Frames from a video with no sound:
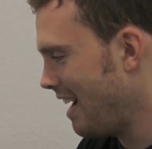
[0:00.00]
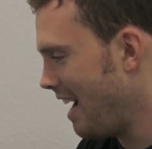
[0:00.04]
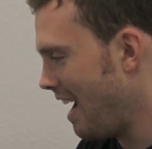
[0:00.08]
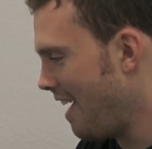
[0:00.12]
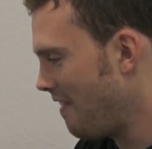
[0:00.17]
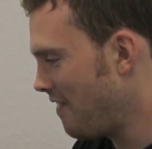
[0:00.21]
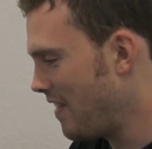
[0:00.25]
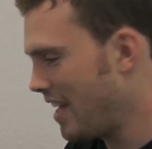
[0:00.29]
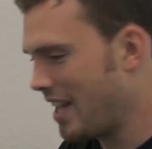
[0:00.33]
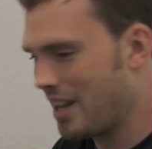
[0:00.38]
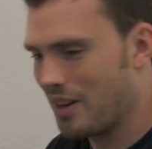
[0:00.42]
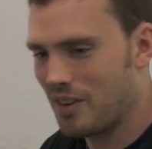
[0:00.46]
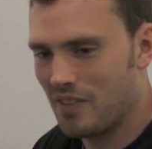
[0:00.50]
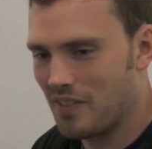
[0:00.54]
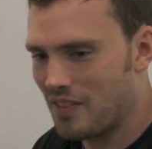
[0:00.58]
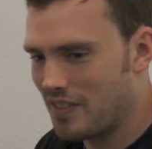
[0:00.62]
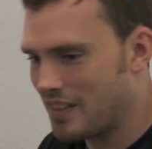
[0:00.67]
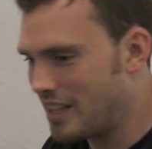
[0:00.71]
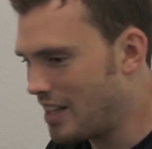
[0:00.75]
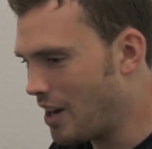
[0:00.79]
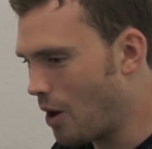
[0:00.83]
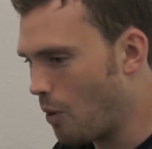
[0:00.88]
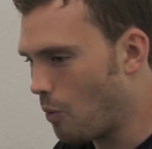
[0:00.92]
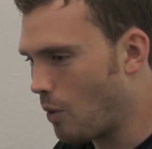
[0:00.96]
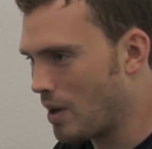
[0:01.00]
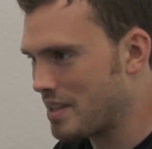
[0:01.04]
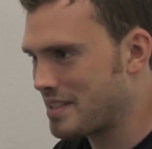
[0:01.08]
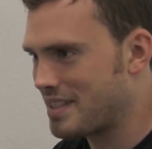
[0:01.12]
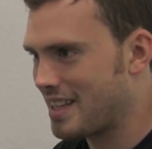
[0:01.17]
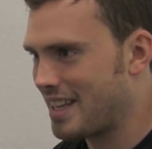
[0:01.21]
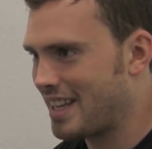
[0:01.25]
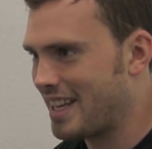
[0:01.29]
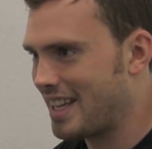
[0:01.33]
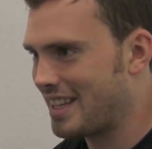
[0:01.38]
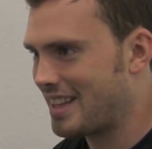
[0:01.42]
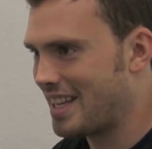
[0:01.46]
and then once
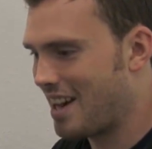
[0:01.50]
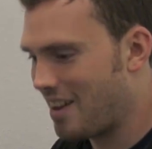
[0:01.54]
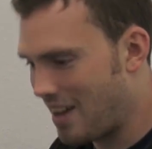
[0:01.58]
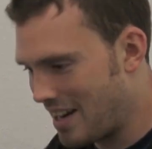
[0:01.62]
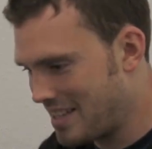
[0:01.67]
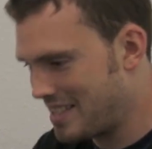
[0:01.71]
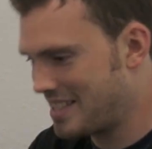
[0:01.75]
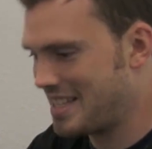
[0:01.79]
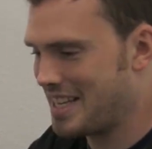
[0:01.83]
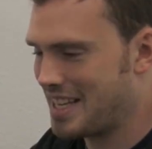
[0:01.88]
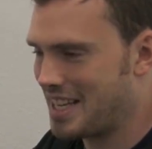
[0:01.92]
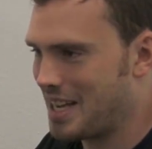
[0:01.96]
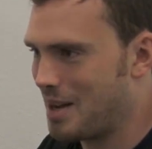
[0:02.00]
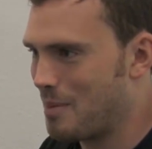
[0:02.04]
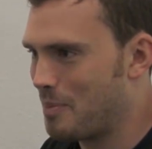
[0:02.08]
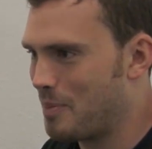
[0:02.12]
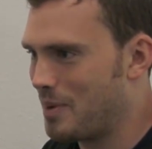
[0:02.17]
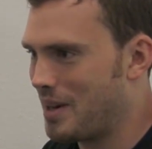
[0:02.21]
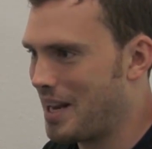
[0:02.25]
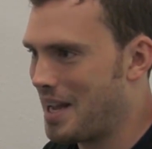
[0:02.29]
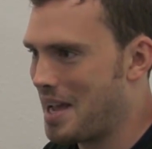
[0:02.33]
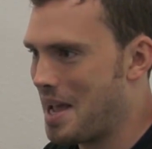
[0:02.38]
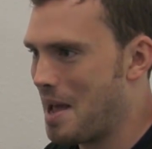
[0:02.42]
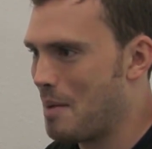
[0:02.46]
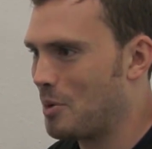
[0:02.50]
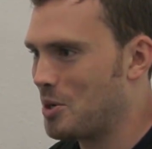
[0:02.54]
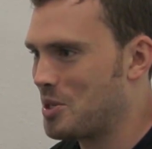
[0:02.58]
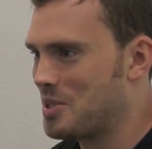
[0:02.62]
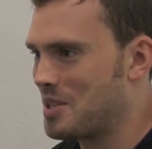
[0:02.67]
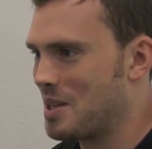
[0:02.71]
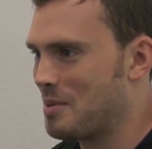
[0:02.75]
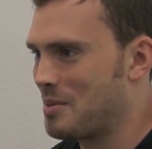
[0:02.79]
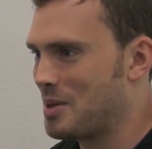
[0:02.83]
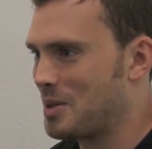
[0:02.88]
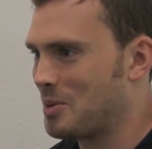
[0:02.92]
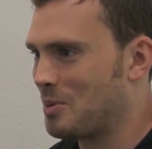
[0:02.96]
they get there, I sneak up and I
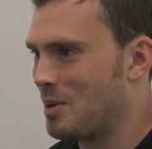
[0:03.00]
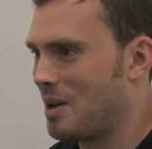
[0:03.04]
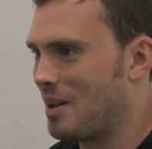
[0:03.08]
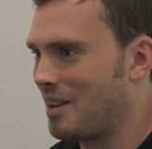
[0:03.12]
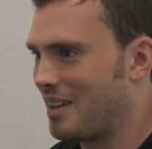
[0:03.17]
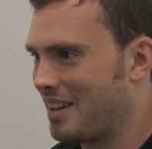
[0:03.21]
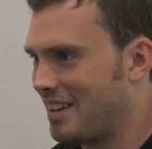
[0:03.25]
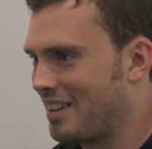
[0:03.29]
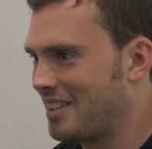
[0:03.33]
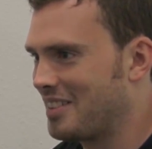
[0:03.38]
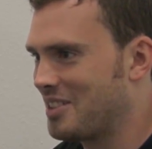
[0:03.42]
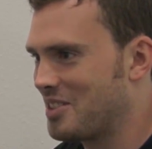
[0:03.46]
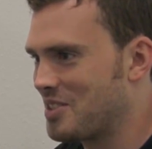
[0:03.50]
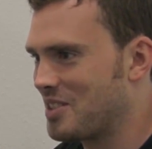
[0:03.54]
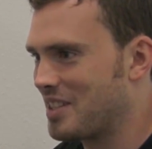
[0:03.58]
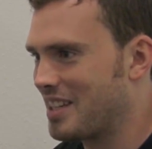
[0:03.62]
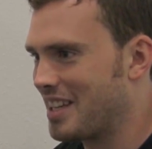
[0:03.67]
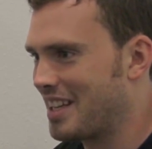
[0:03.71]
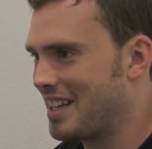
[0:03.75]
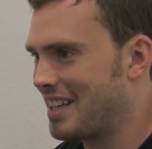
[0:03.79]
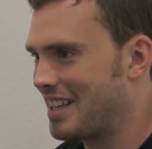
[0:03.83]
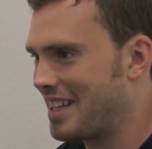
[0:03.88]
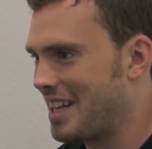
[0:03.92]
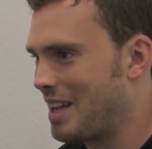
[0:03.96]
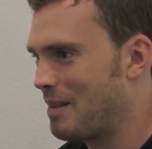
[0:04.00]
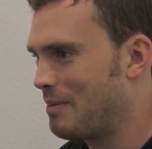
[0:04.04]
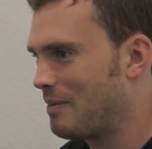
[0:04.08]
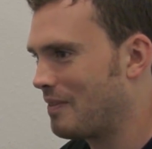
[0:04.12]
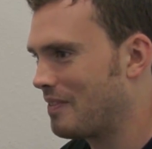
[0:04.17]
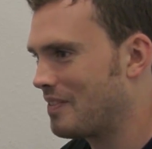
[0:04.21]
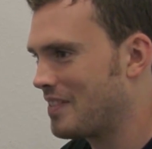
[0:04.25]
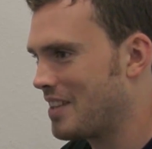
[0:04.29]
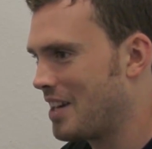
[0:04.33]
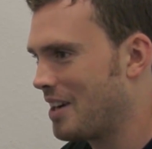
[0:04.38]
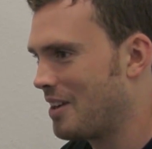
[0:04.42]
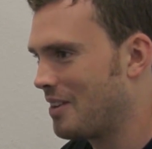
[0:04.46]
ambush them as well, and I'll usually get
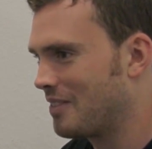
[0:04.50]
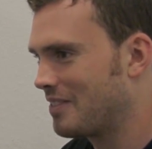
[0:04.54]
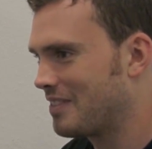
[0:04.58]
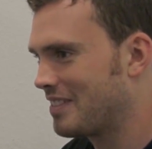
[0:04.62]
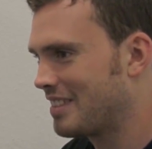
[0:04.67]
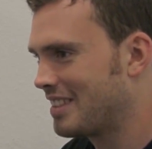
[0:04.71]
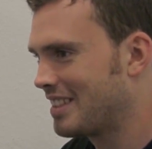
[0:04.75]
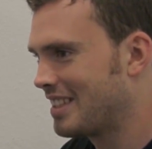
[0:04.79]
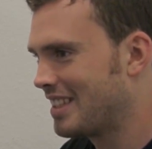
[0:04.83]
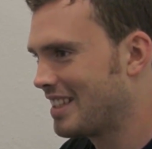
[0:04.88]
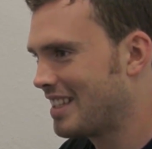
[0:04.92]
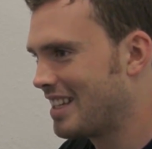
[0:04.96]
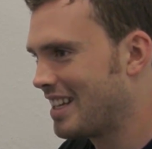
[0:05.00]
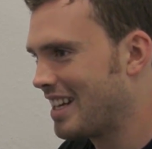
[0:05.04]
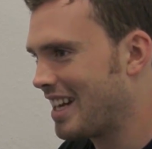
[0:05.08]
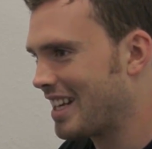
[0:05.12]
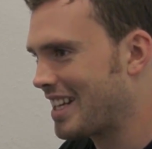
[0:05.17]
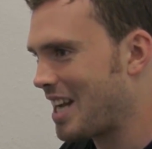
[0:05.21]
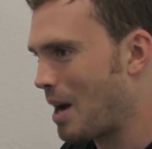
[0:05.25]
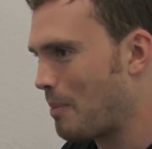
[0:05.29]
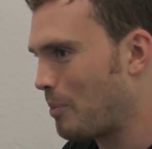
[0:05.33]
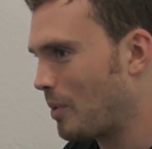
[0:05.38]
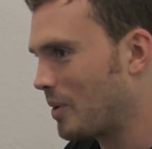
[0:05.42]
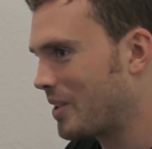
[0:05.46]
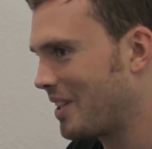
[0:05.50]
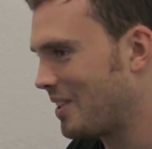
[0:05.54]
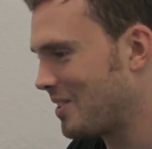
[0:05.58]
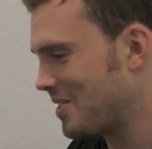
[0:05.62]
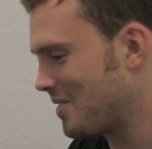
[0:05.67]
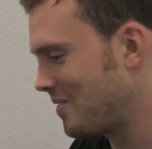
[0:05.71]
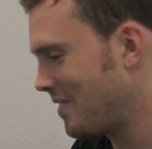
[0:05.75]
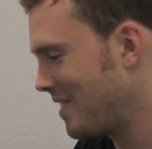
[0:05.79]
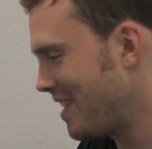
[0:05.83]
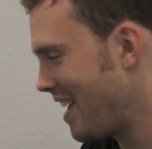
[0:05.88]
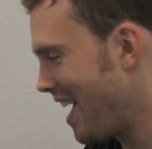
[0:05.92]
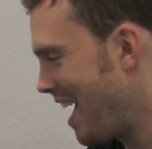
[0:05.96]
a couple
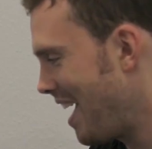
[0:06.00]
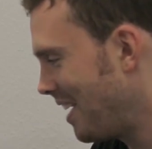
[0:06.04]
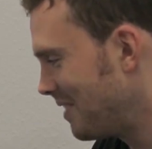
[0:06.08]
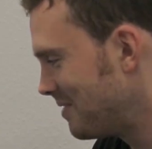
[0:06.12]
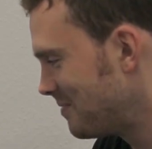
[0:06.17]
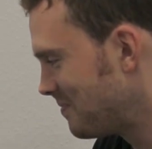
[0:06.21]
kills for that.